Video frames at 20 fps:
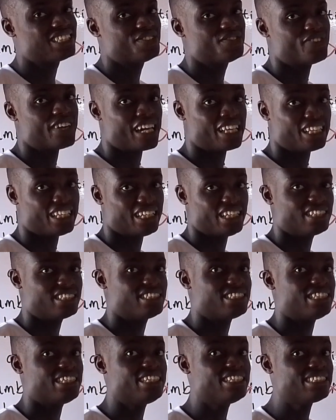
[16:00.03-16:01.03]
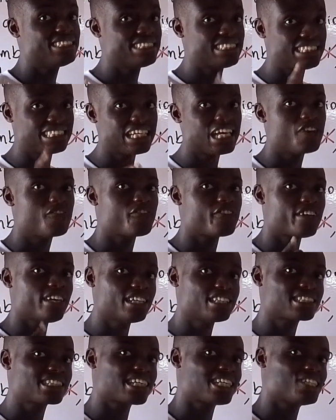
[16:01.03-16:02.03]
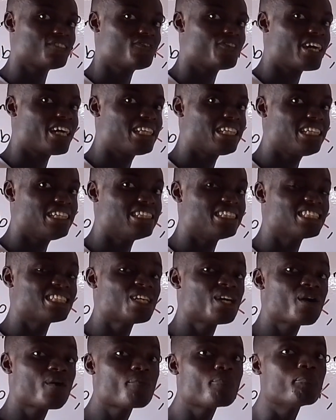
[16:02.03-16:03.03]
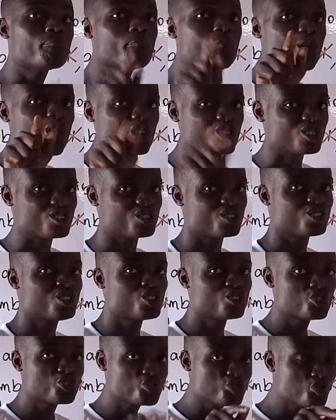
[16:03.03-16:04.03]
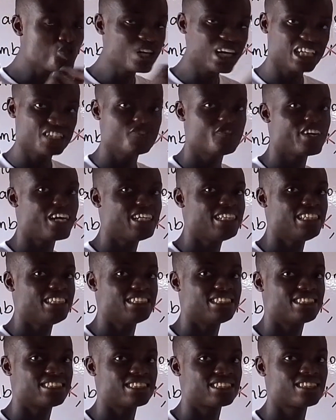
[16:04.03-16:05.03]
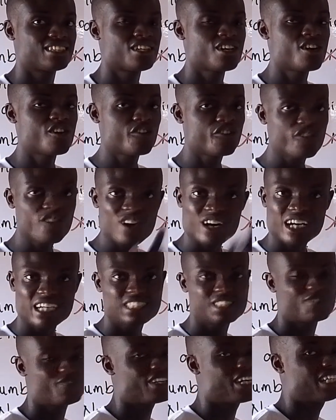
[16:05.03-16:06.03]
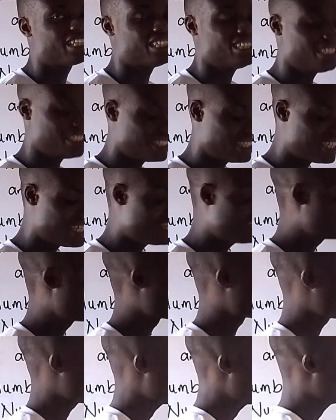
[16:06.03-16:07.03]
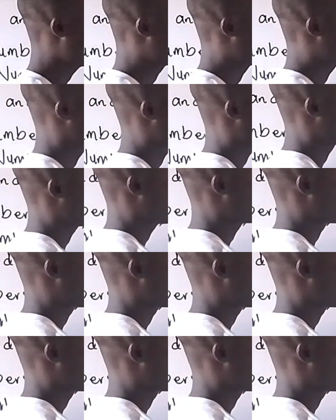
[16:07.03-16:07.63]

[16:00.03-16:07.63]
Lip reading: divide 8. It said 8 can divide 8, but 2 can divide 8. 4 can divide 8. Hence, 8 is not